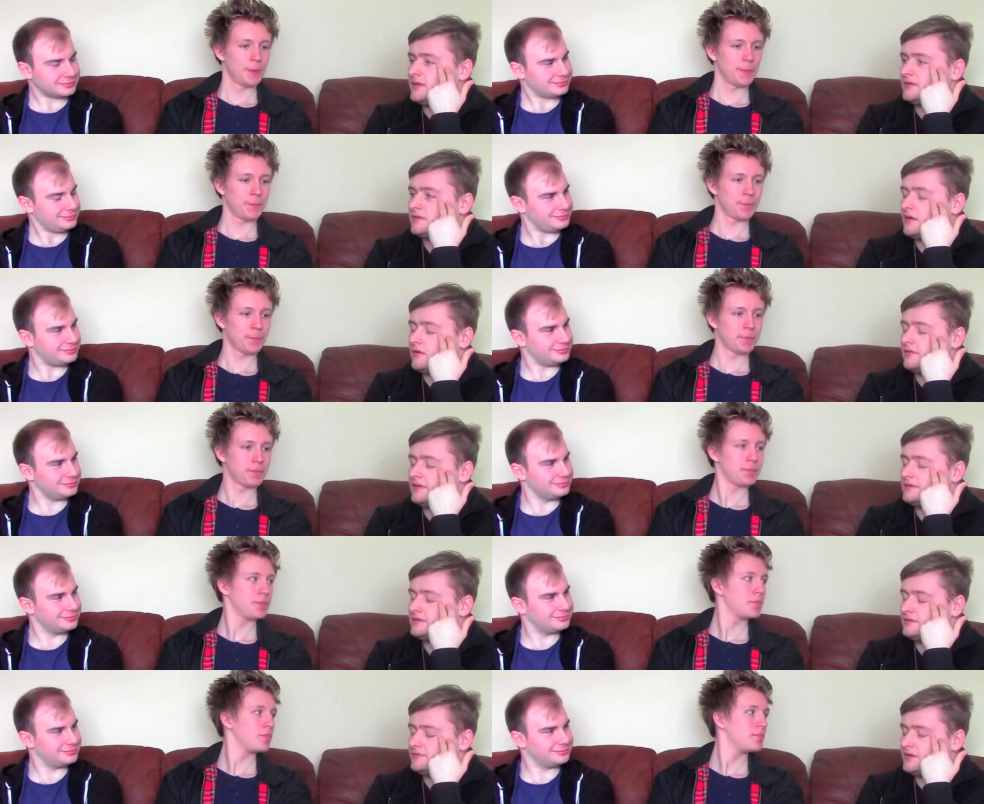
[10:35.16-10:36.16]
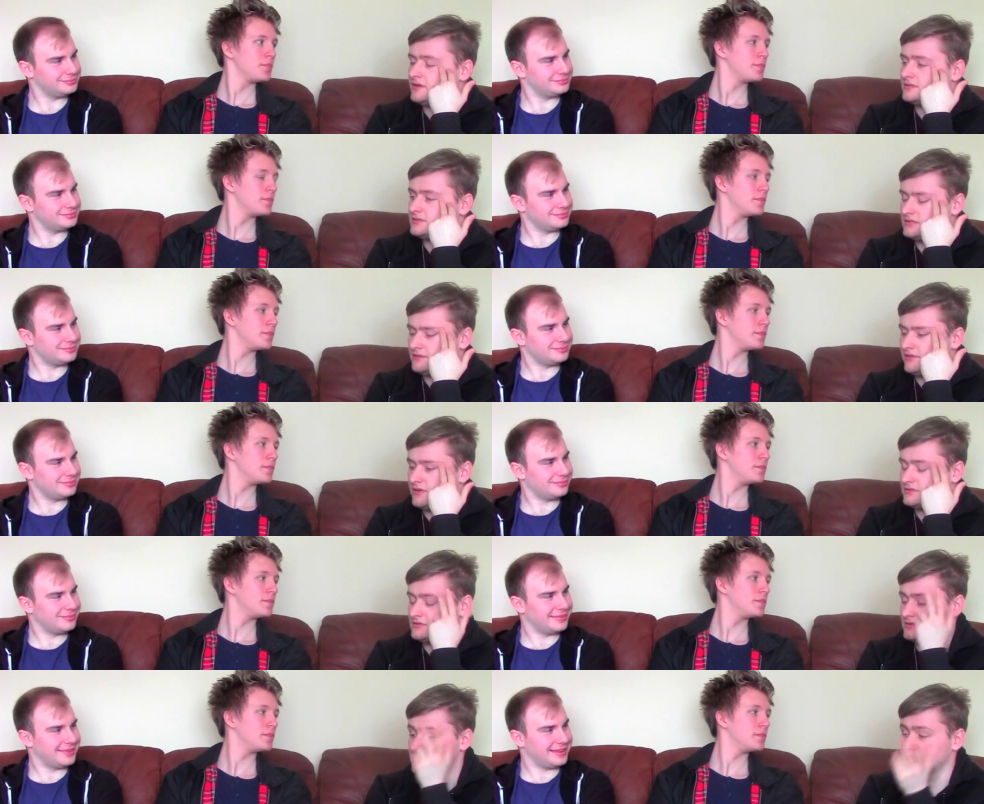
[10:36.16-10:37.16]
Speaker 1: he said, "Oh, there's this version, there's this
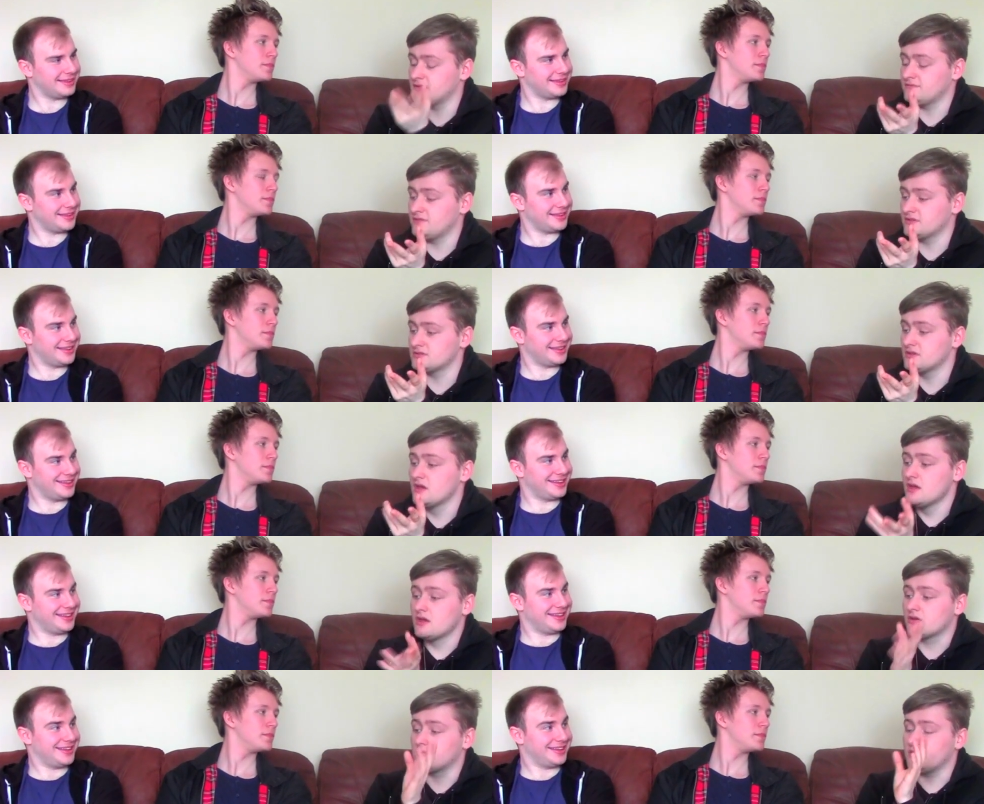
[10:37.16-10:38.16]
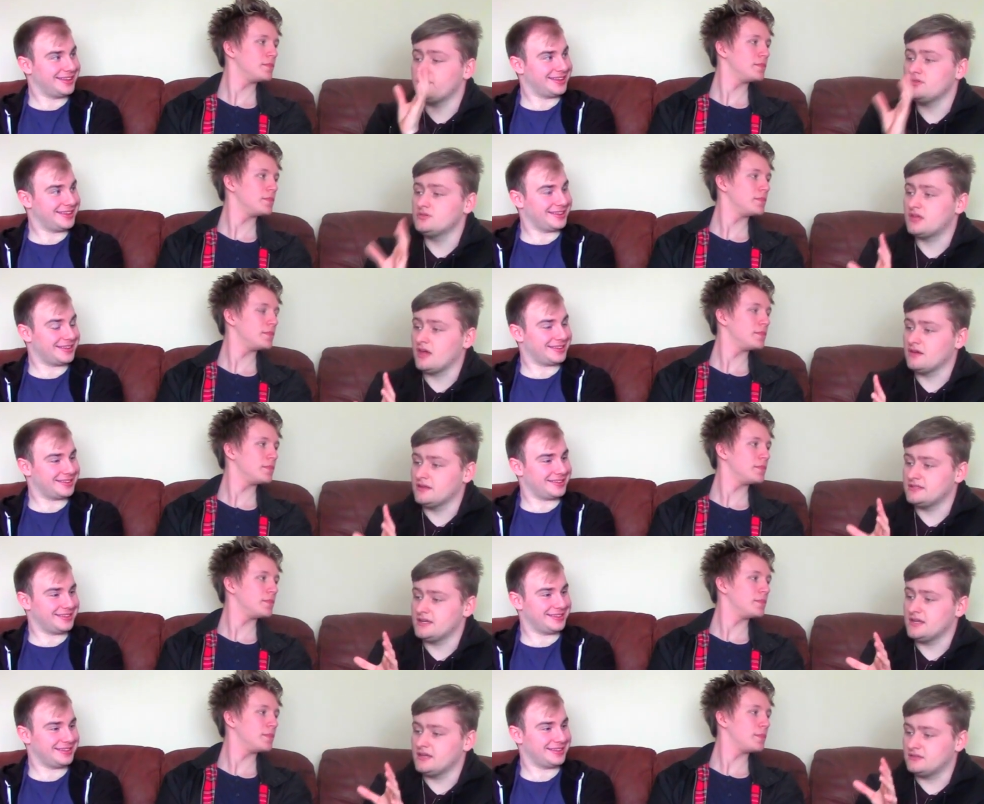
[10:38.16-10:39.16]
version, there's this version." Because whenever you get an
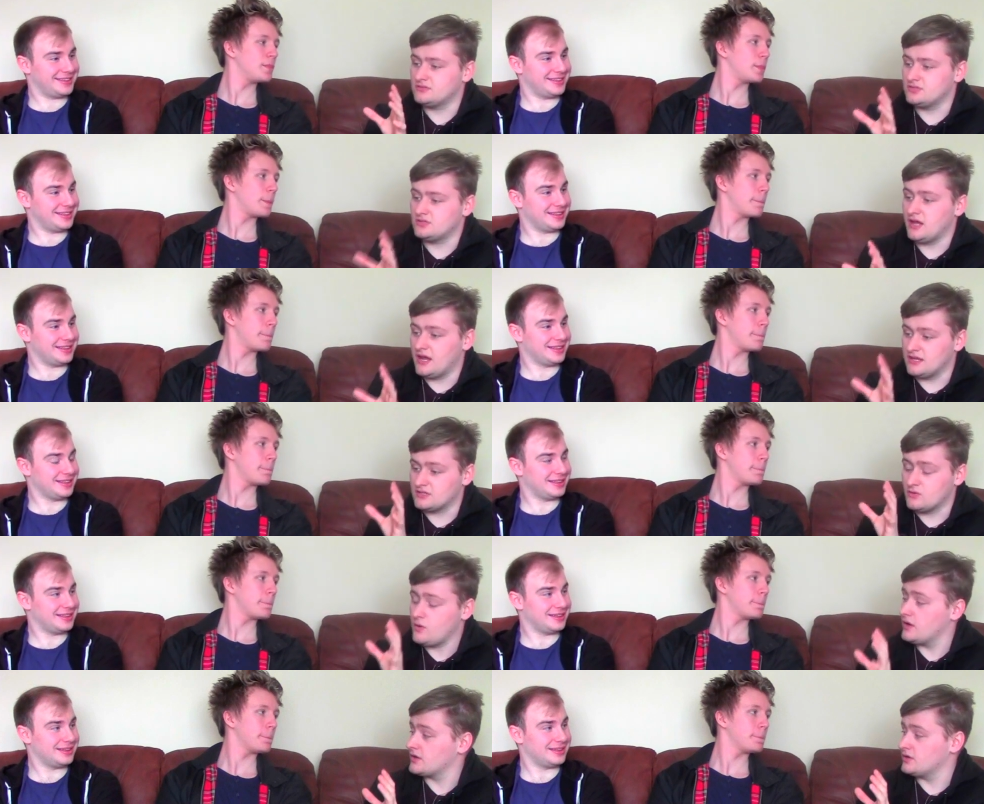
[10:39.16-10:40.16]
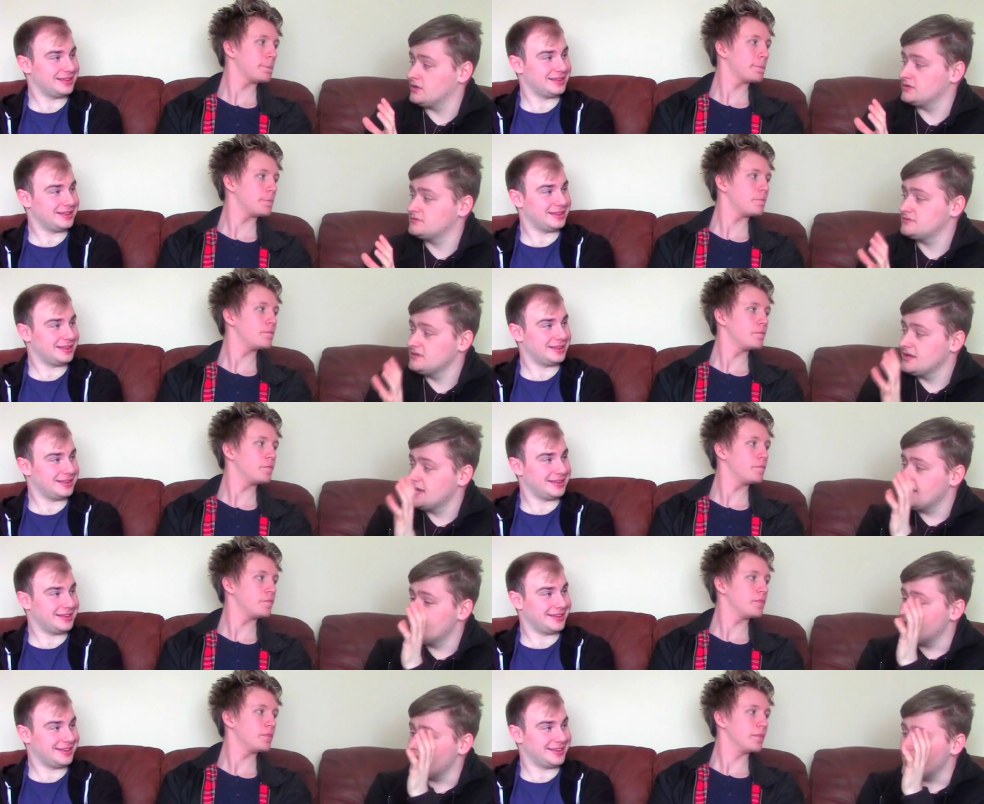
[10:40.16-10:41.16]
idea and it's quite good,
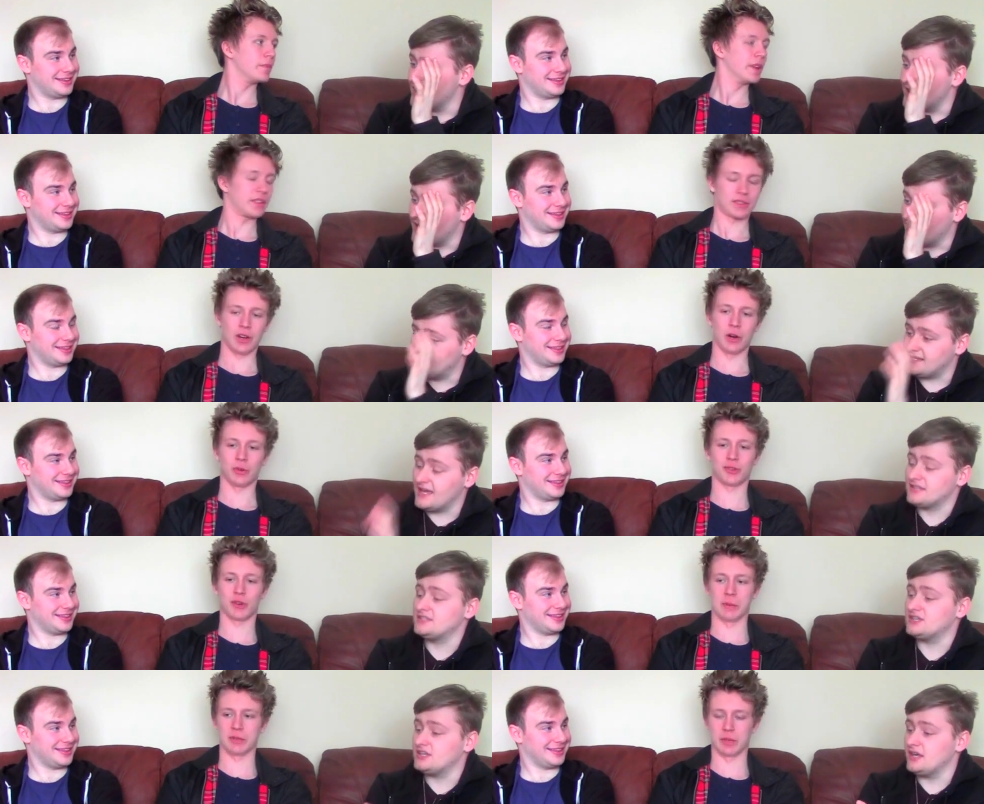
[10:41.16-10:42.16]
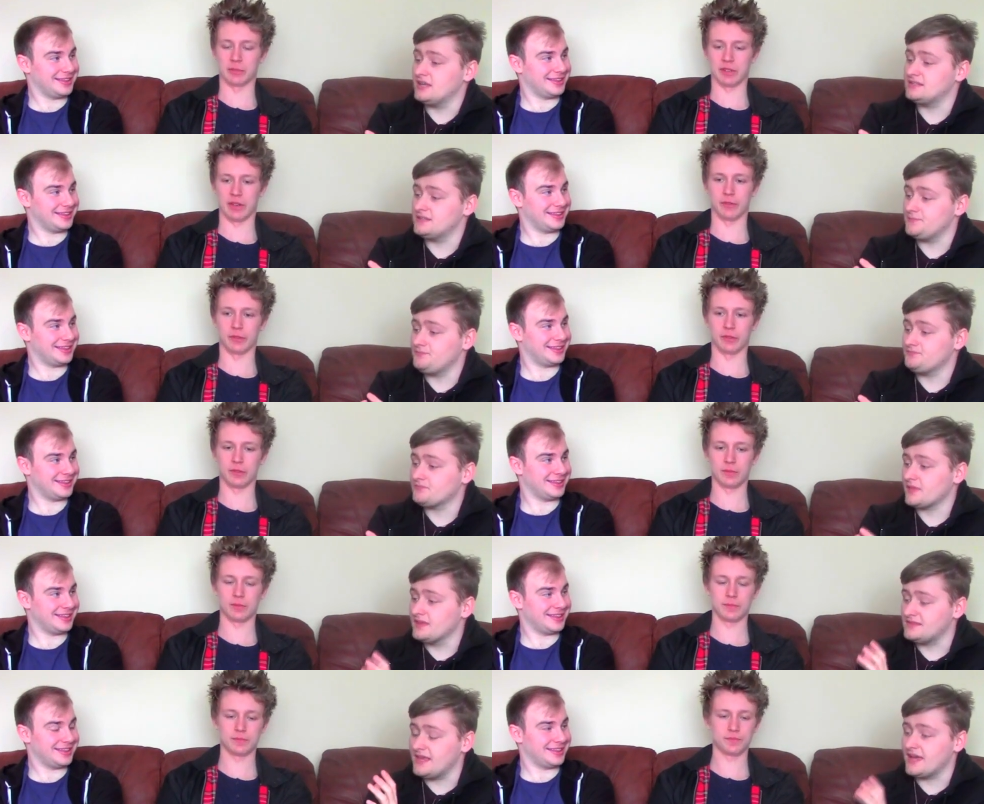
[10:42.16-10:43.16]
it's, the, it's, it.
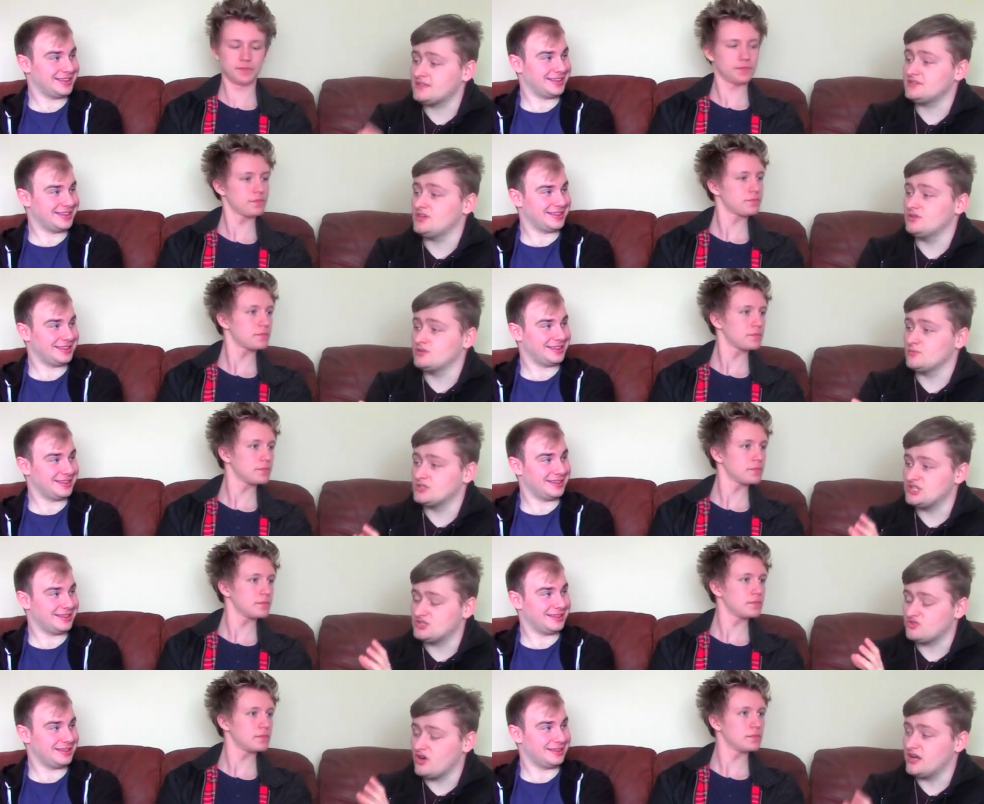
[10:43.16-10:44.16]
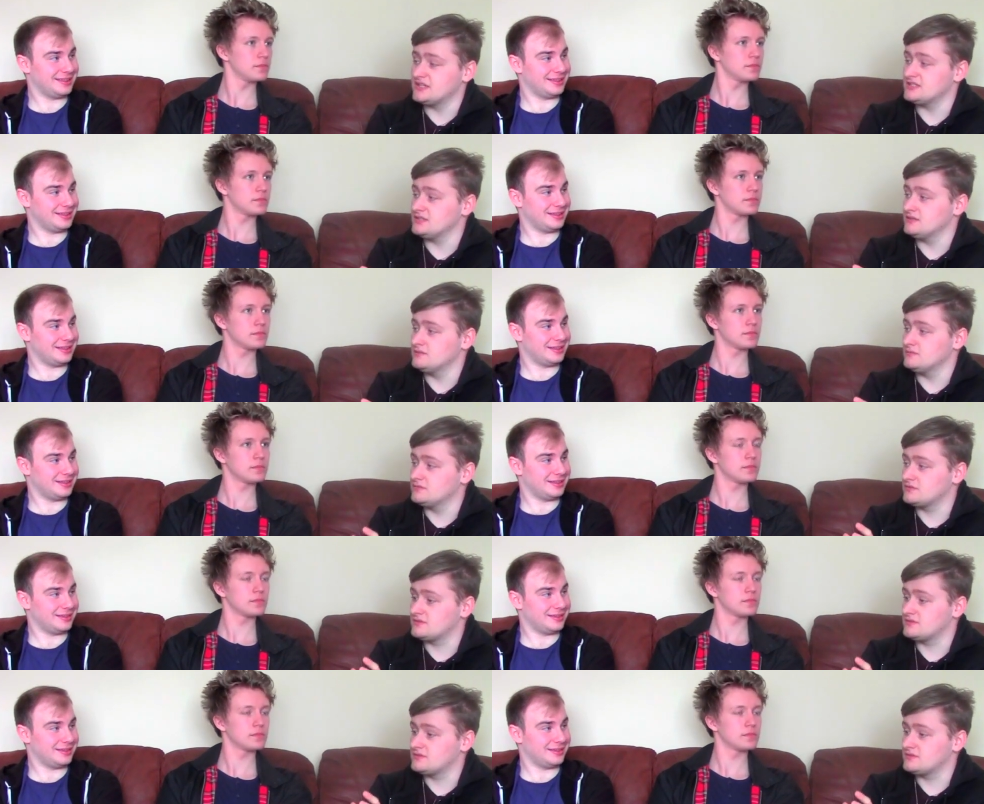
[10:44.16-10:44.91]
it's, the execution which is trying to,